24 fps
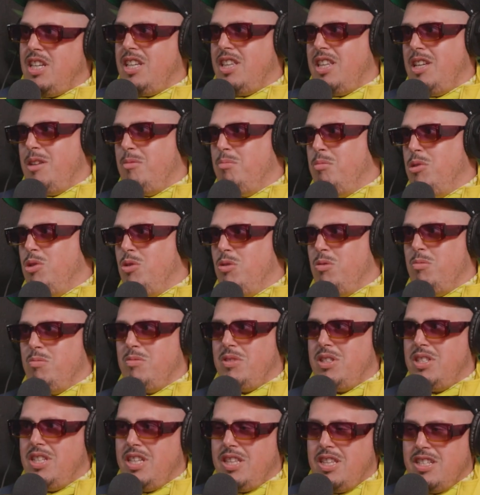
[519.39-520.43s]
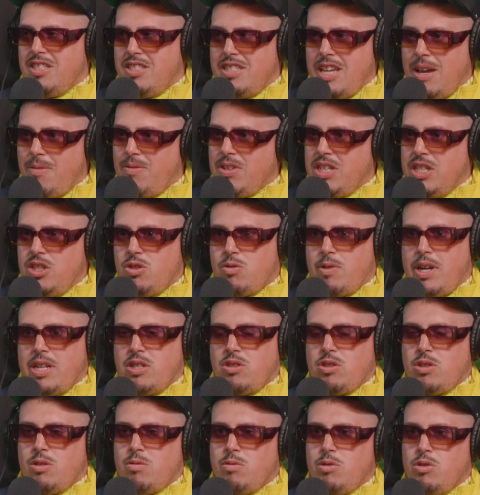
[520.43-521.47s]
And then boom, did the 70s
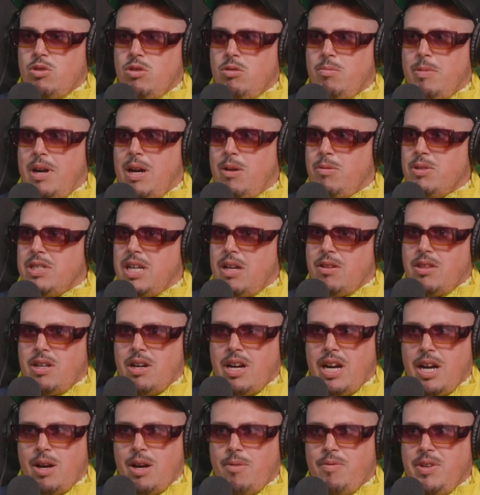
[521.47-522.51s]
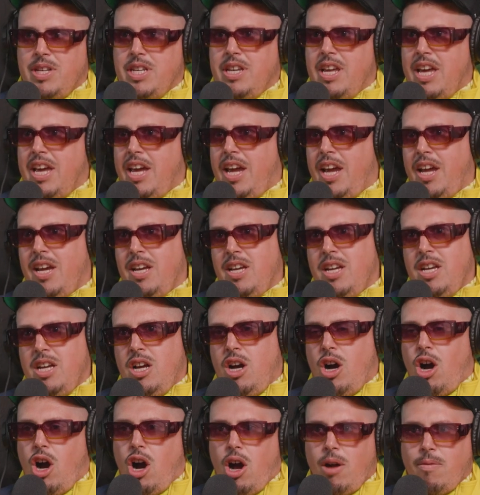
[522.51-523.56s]
retro room. I was out there every day,
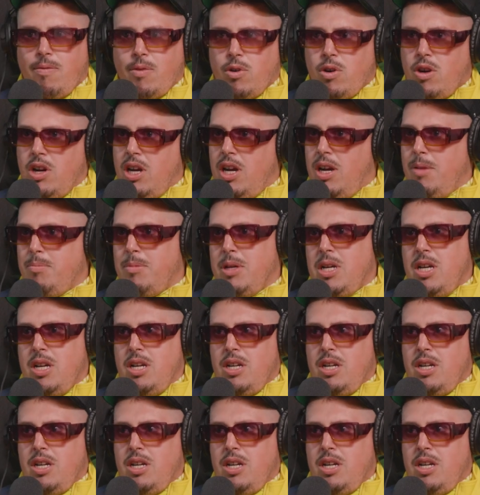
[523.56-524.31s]
offer up,